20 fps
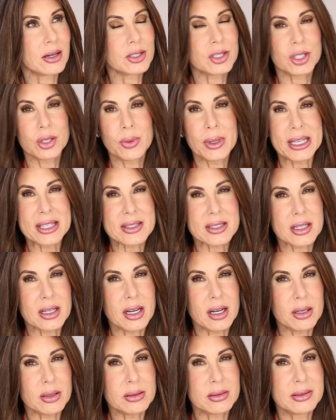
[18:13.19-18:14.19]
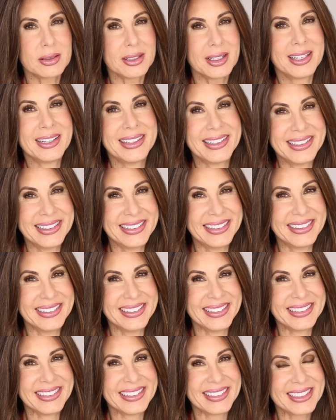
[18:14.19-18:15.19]
2 weeks ago?
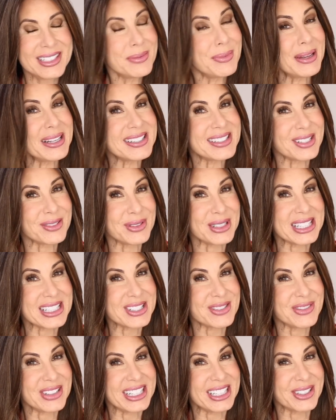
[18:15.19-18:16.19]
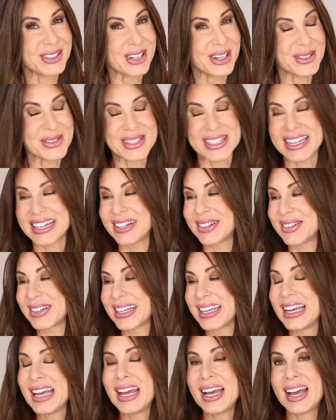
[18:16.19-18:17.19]
Depends on when this video goes
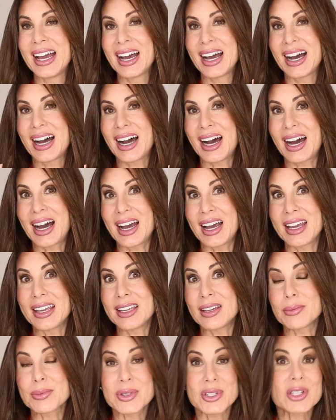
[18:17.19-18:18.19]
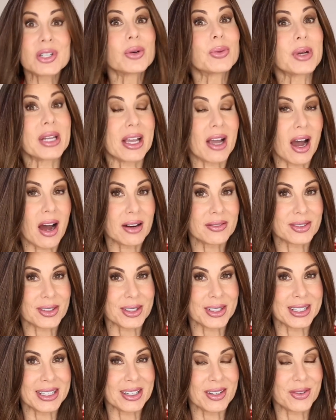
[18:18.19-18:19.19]
out. I am still
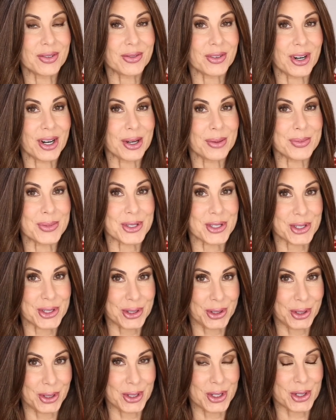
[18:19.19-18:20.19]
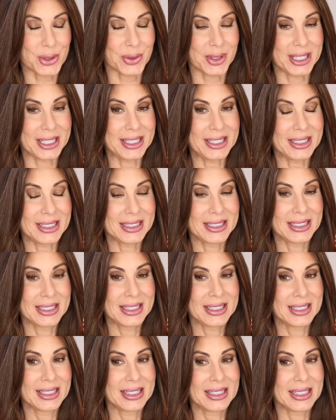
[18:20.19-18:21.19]
recovering from surgery.
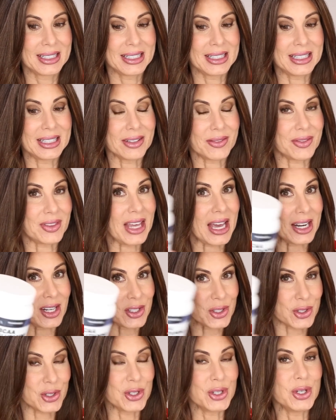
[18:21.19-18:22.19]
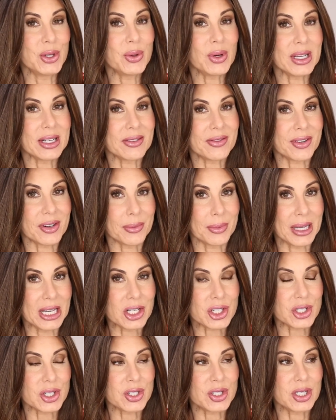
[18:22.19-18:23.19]
If that is new
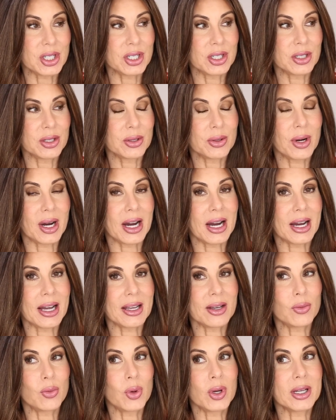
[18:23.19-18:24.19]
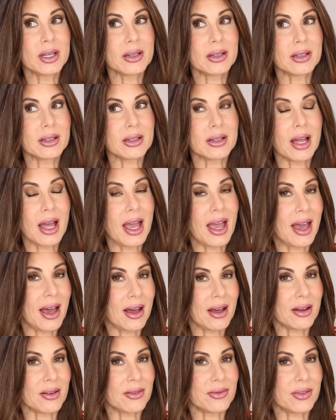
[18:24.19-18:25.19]
information to you, I will
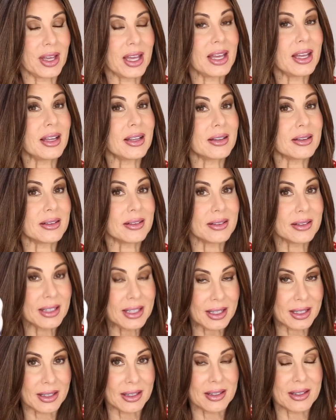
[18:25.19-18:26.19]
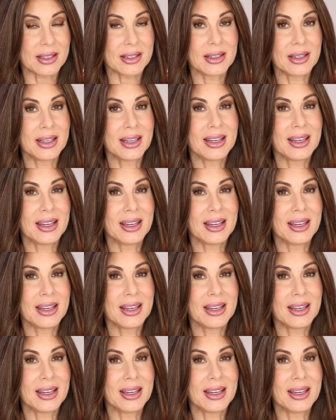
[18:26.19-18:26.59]
have a link